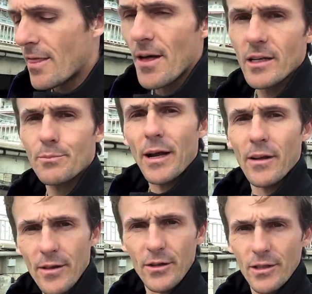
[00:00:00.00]
that is
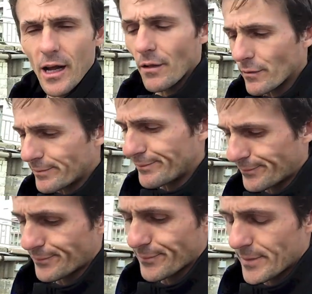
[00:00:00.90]
bigger than yourself.
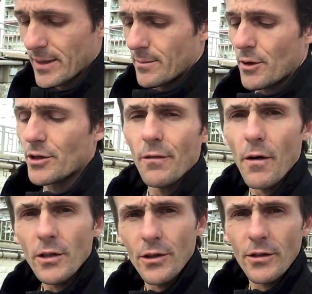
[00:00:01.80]
Because you're
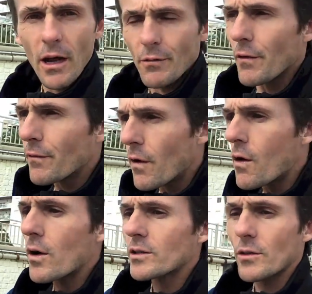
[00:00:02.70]
not on yourself, you're
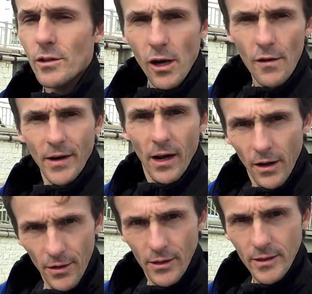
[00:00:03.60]
focused on serving
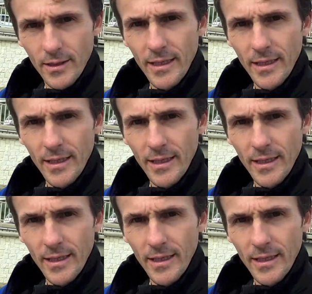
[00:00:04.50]
others.